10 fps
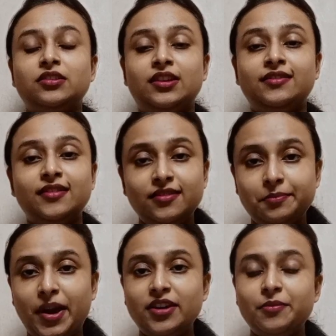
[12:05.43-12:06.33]
in
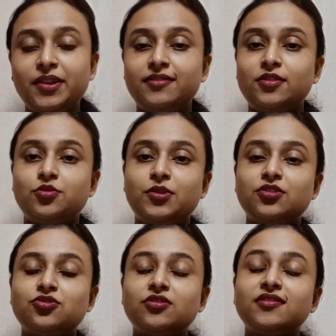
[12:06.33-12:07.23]
this pandemic
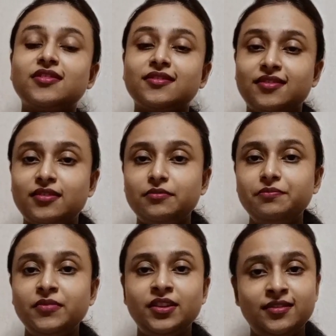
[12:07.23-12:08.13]
situation
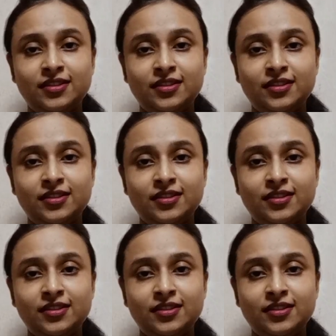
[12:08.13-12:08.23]
since